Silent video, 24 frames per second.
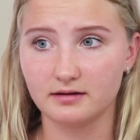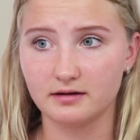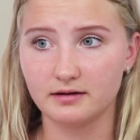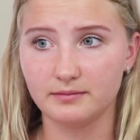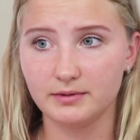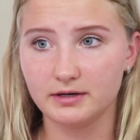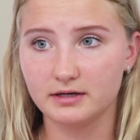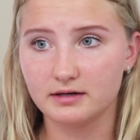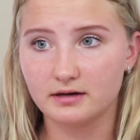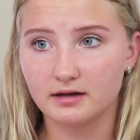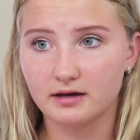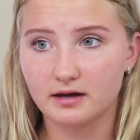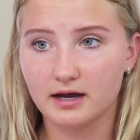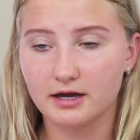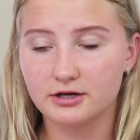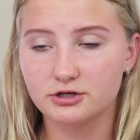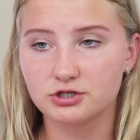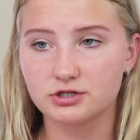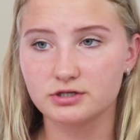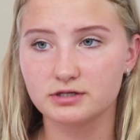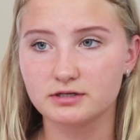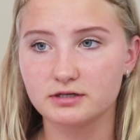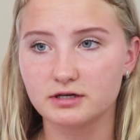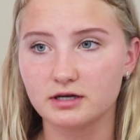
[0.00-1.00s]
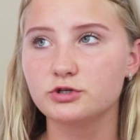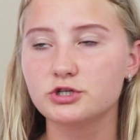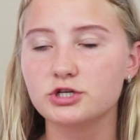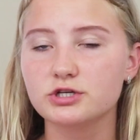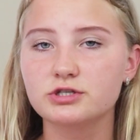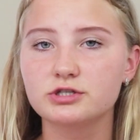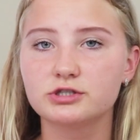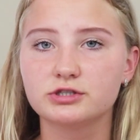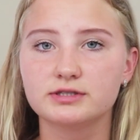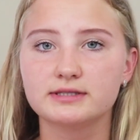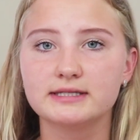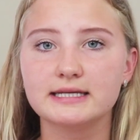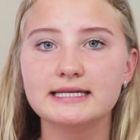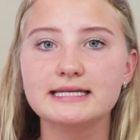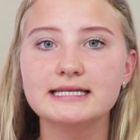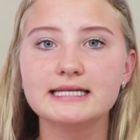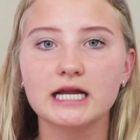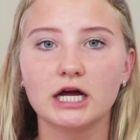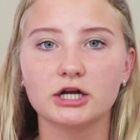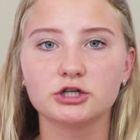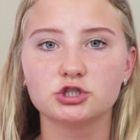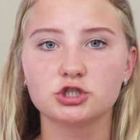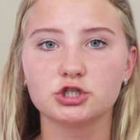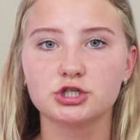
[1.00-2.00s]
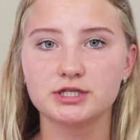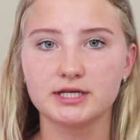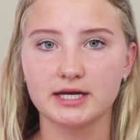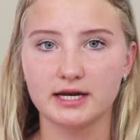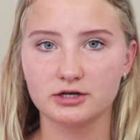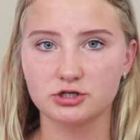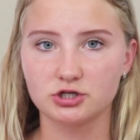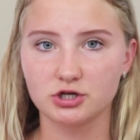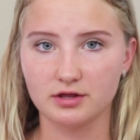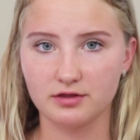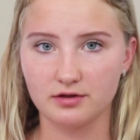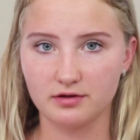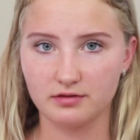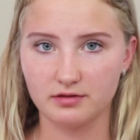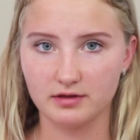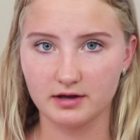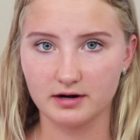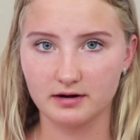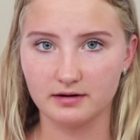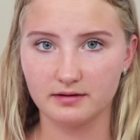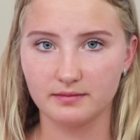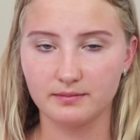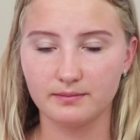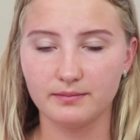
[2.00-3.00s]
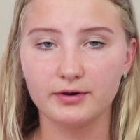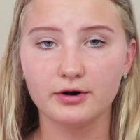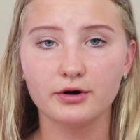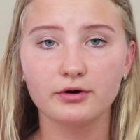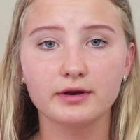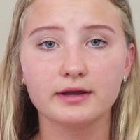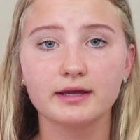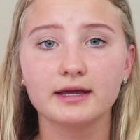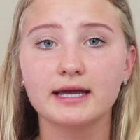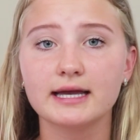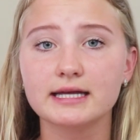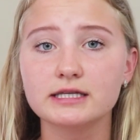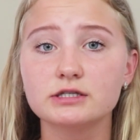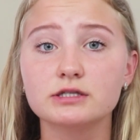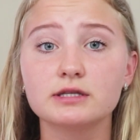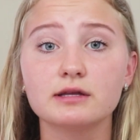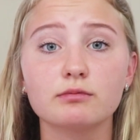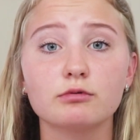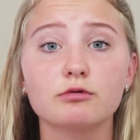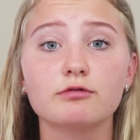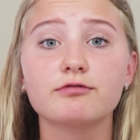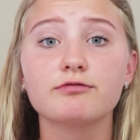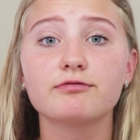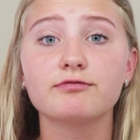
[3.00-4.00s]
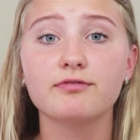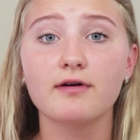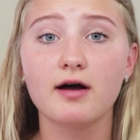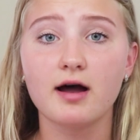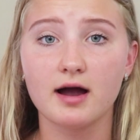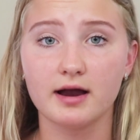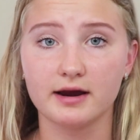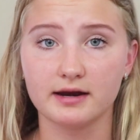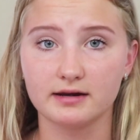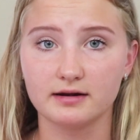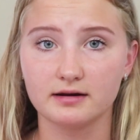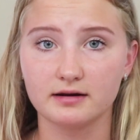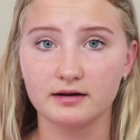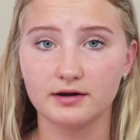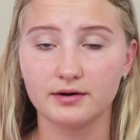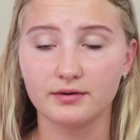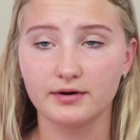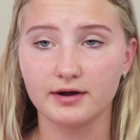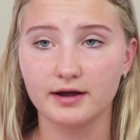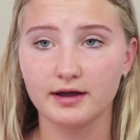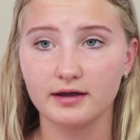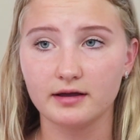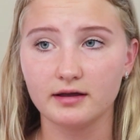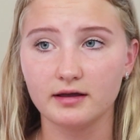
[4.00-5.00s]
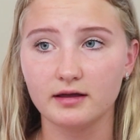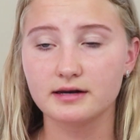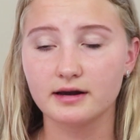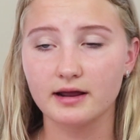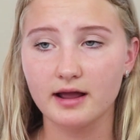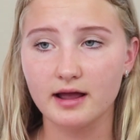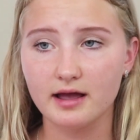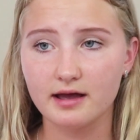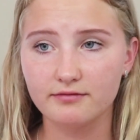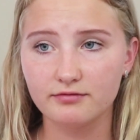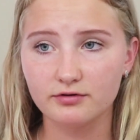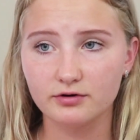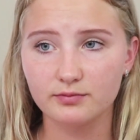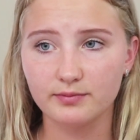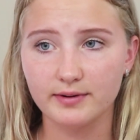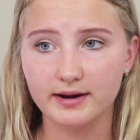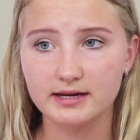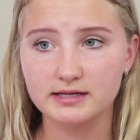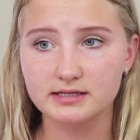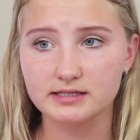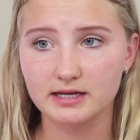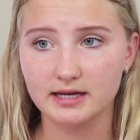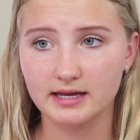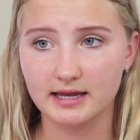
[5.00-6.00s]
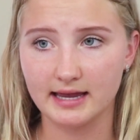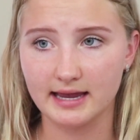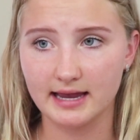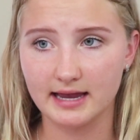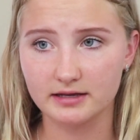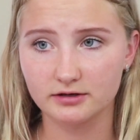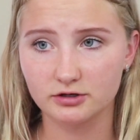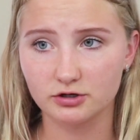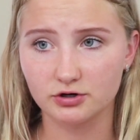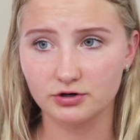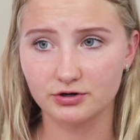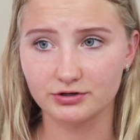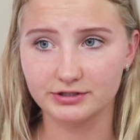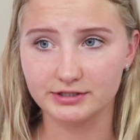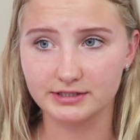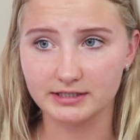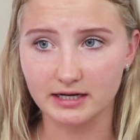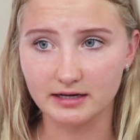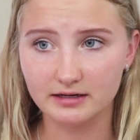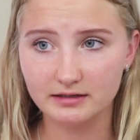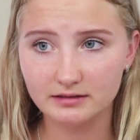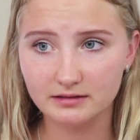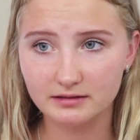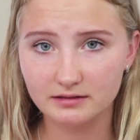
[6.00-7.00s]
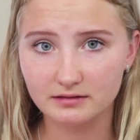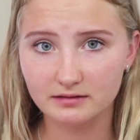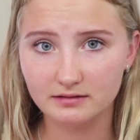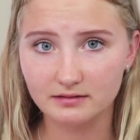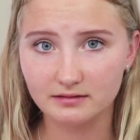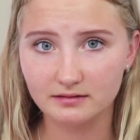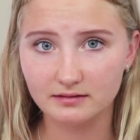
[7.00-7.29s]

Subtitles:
I mean, we just didn't understand each other there. But her kids, they were fine, okay? Did I ever raise a hand to her son?